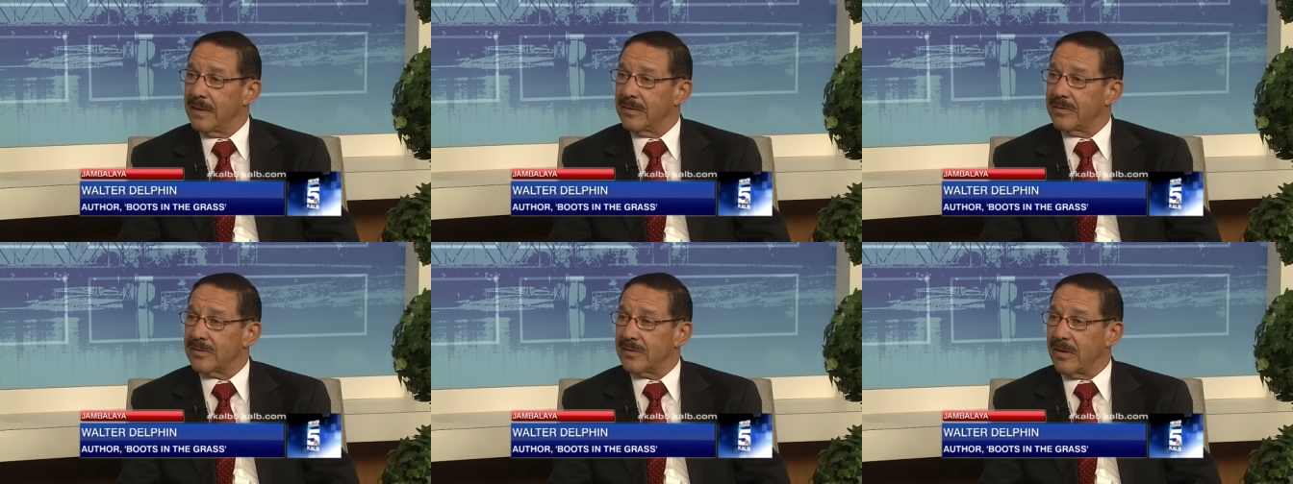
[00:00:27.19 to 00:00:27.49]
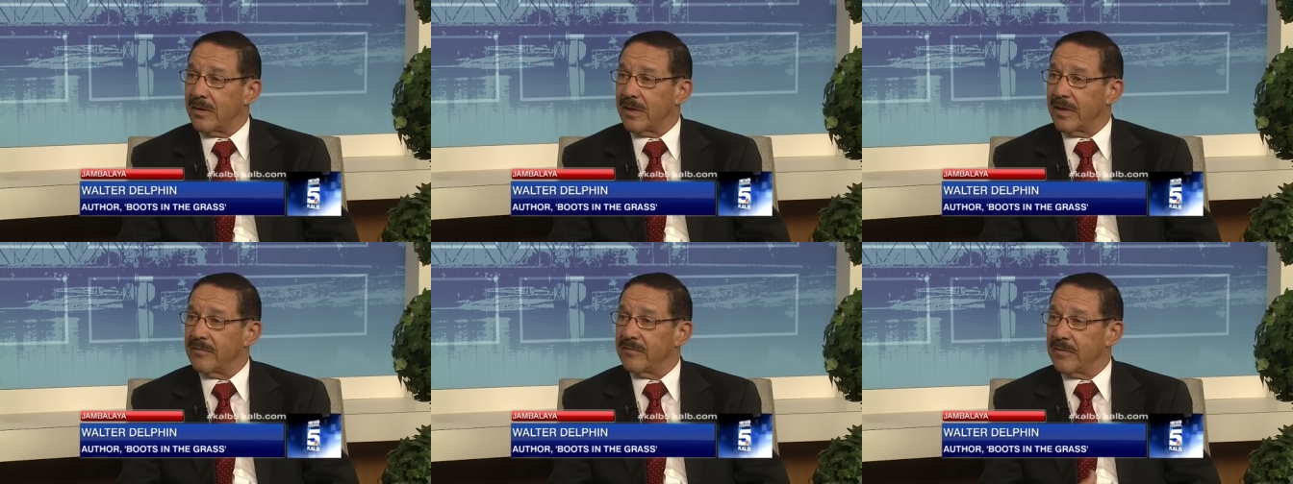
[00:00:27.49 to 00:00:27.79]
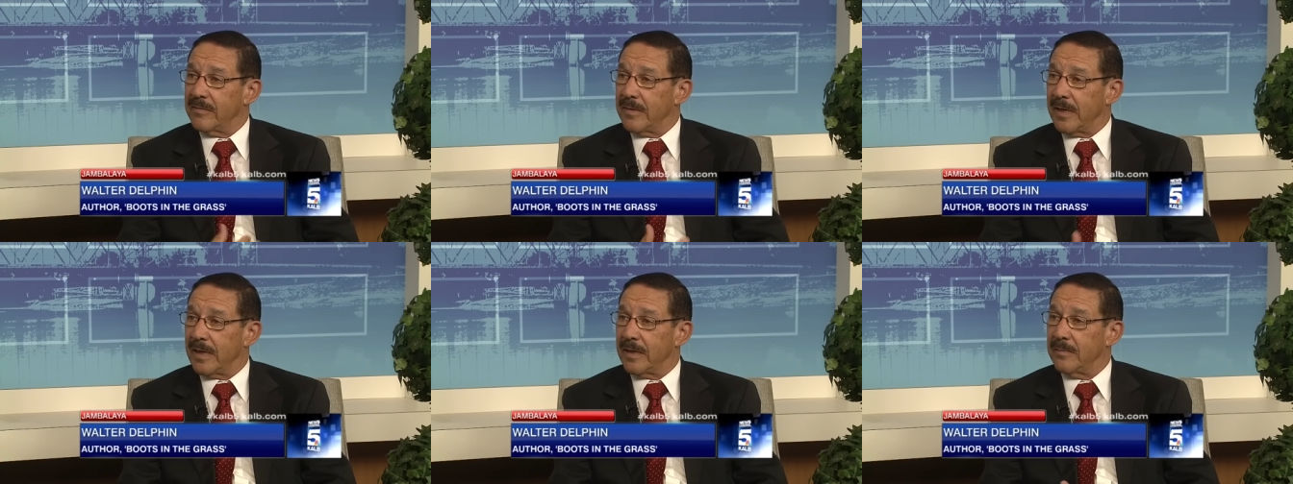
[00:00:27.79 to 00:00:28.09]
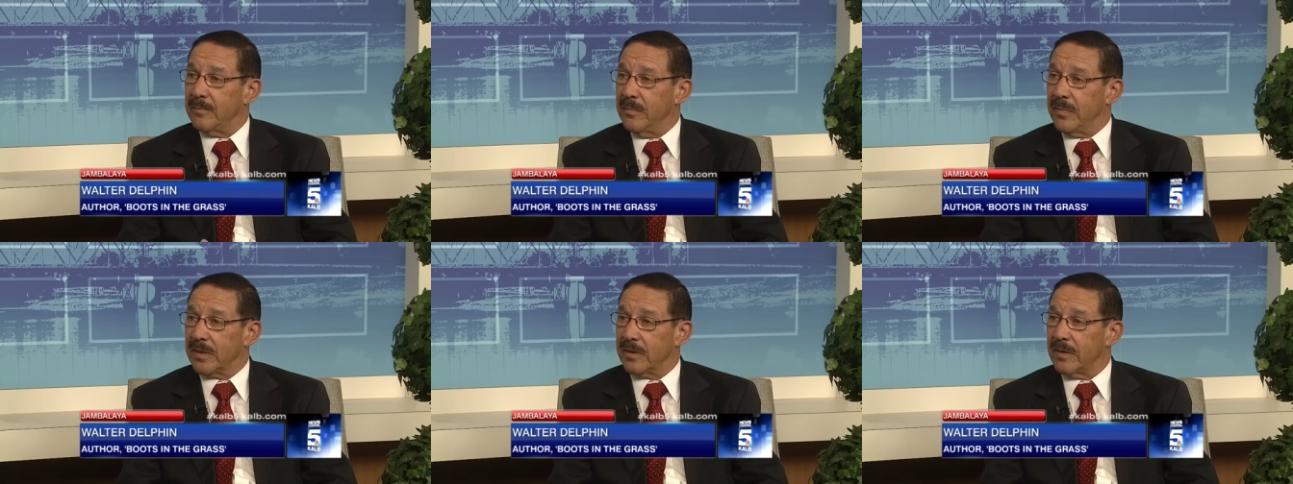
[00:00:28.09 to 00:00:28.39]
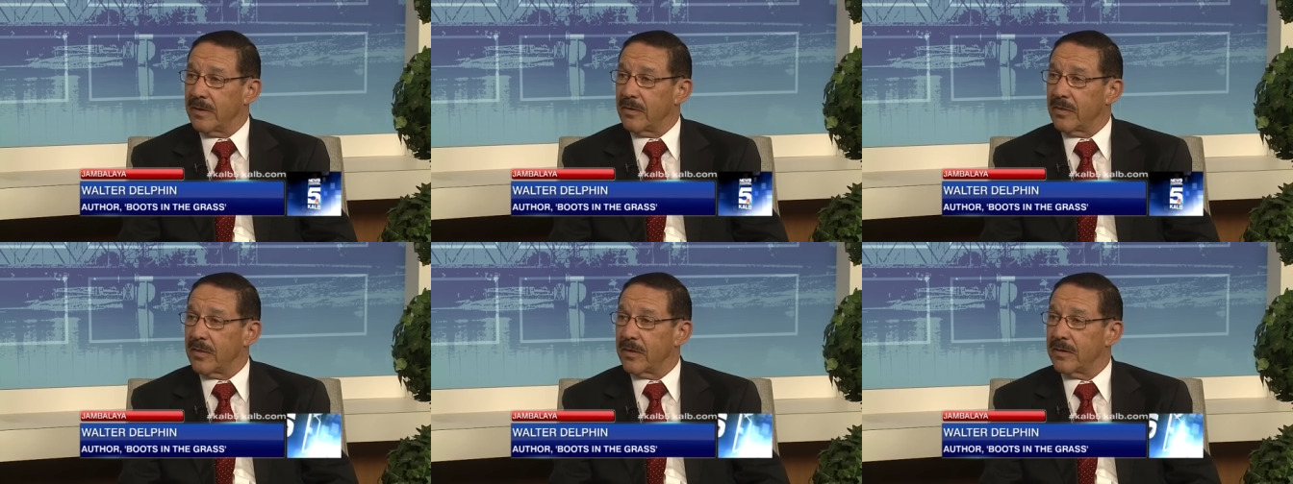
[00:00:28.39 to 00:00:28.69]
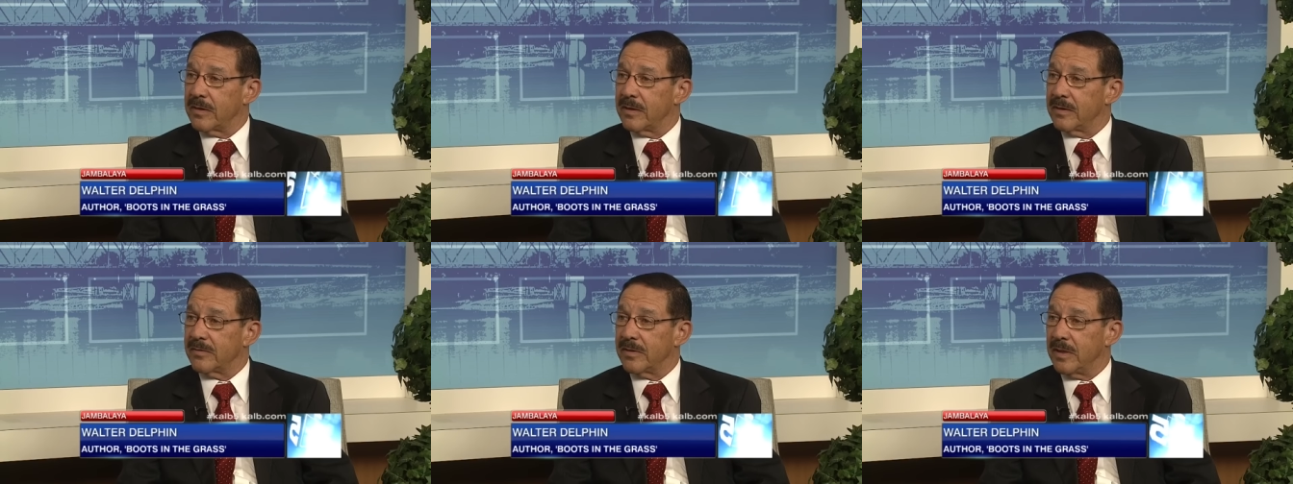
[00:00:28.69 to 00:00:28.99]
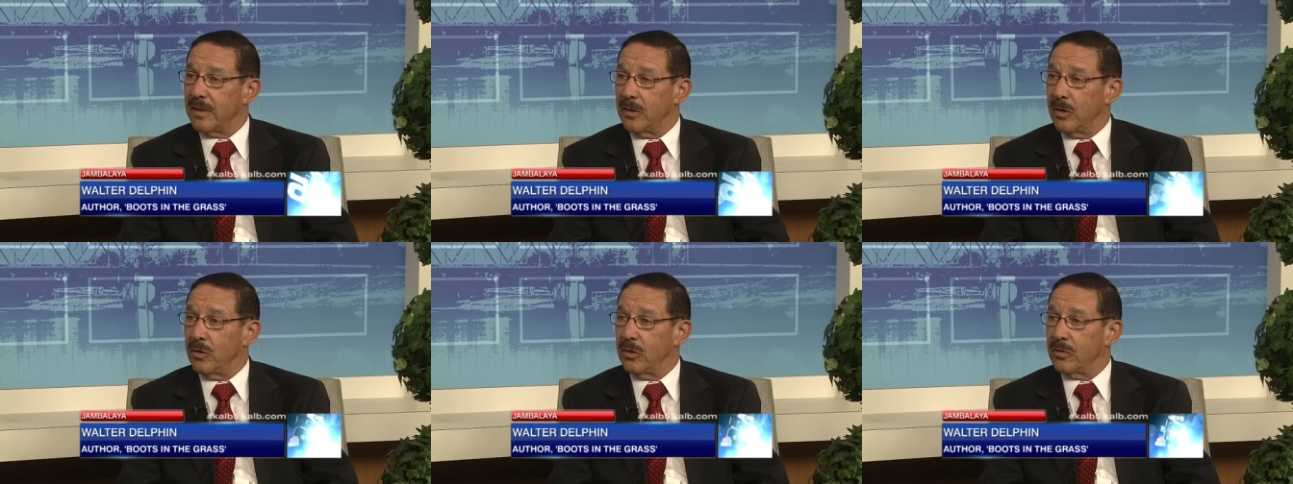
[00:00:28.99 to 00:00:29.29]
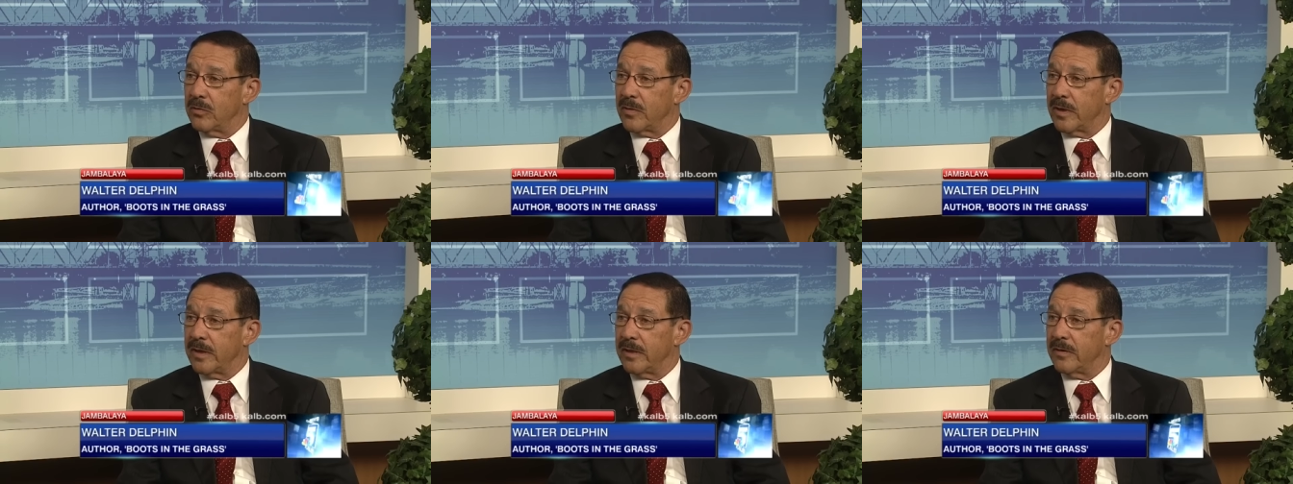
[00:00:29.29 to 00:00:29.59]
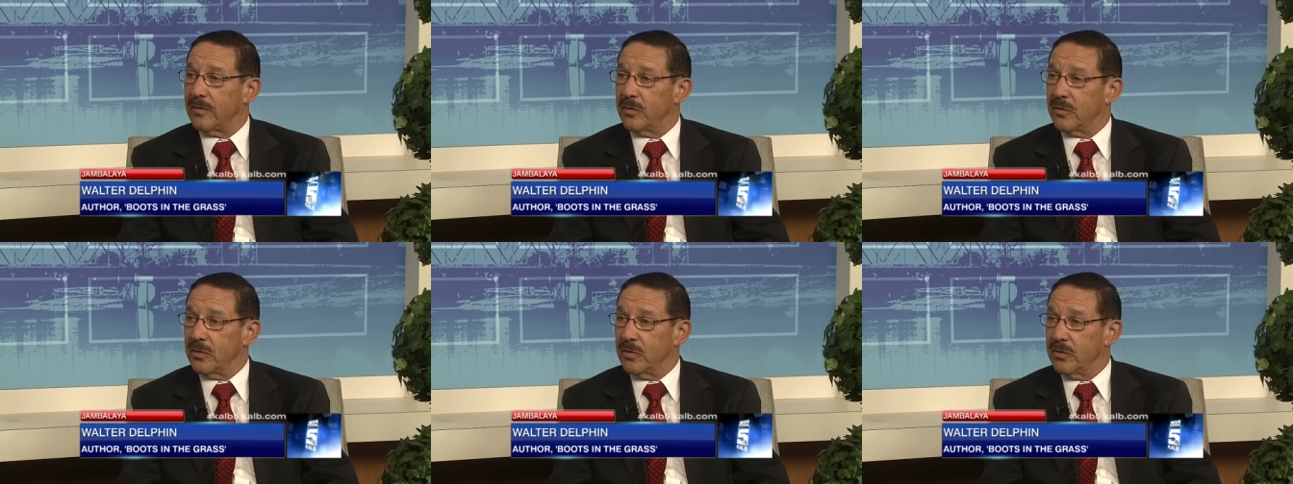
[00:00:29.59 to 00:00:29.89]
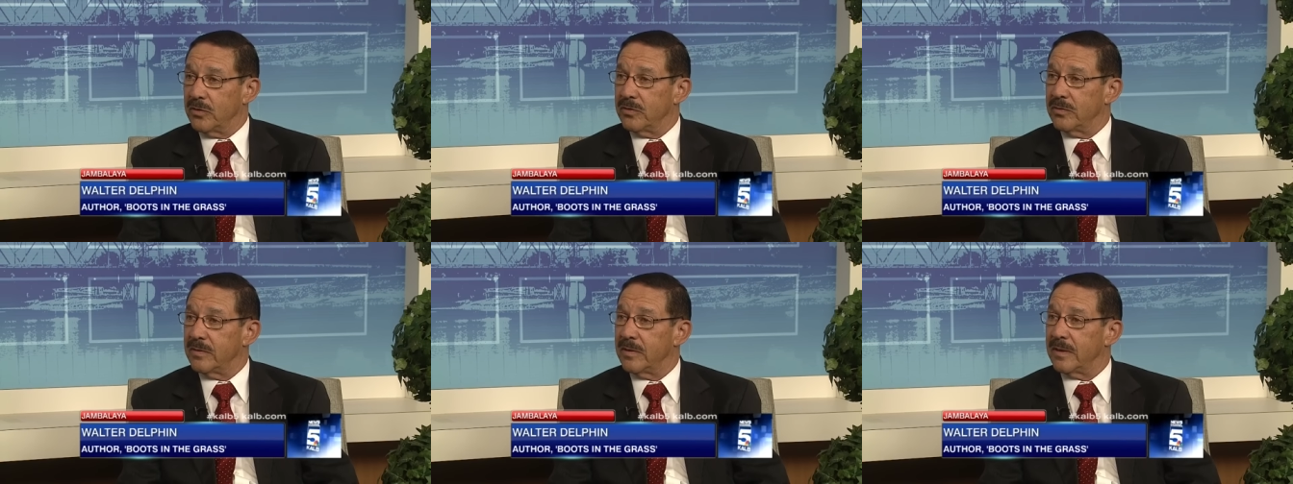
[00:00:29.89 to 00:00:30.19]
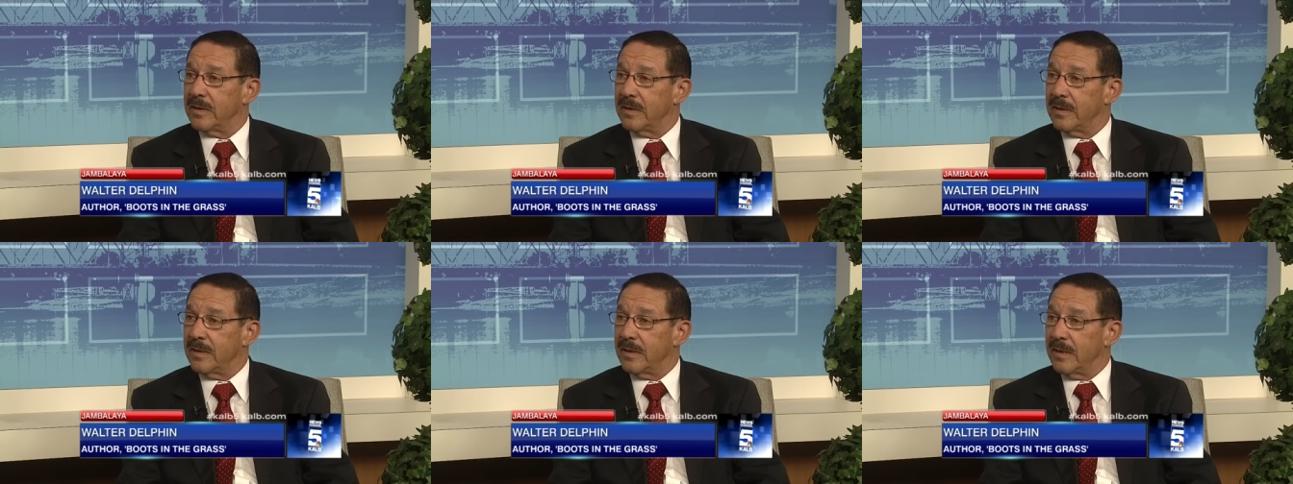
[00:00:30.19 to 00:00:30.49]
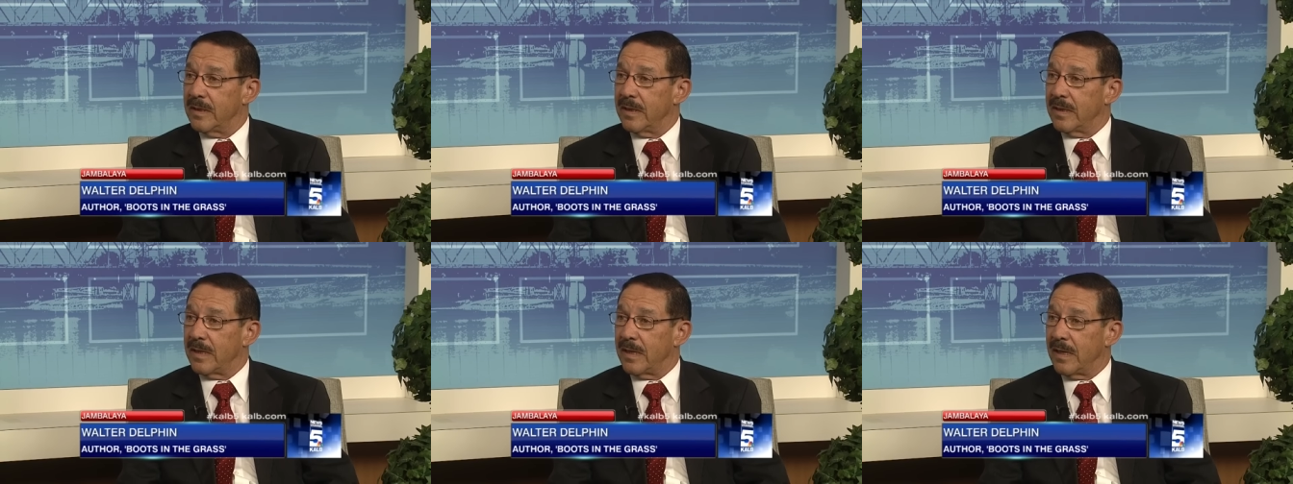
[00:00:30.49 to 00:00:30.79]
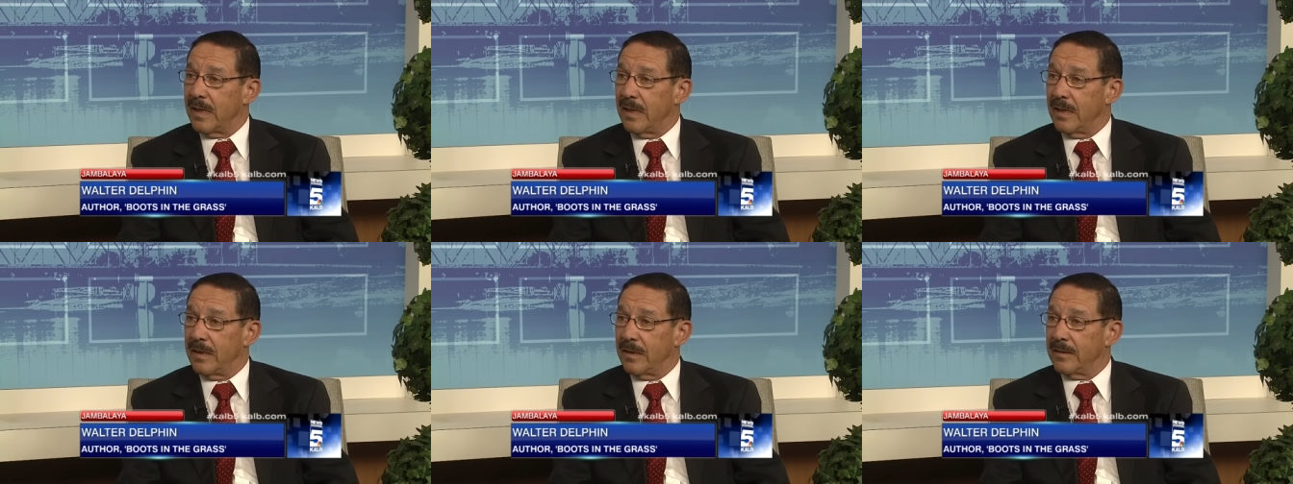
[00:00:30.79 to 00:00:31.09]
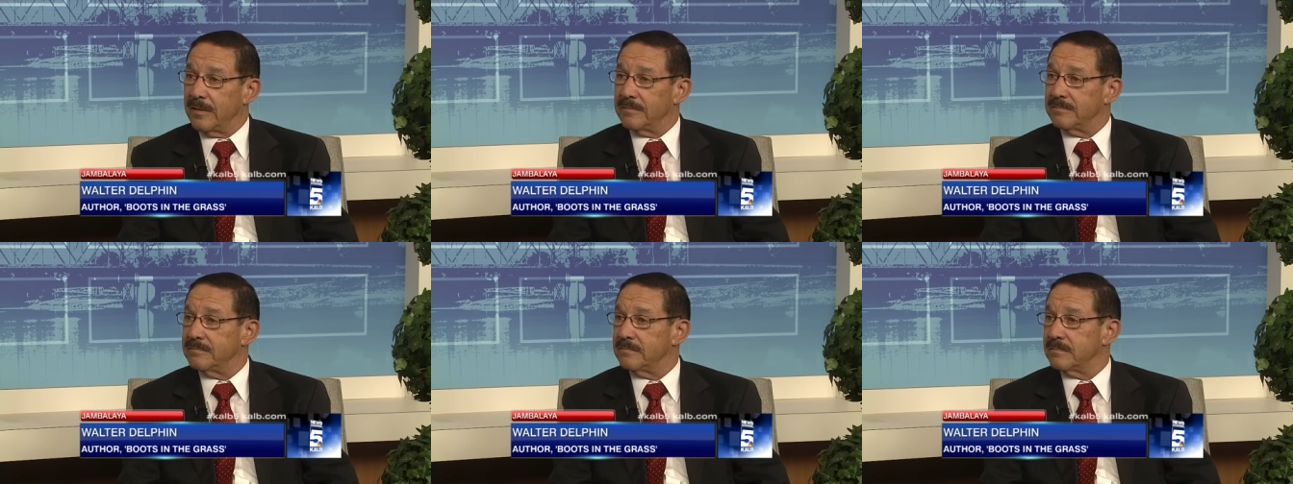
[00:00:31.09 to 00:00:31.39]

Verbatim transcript: started from my birth till all the way through uh,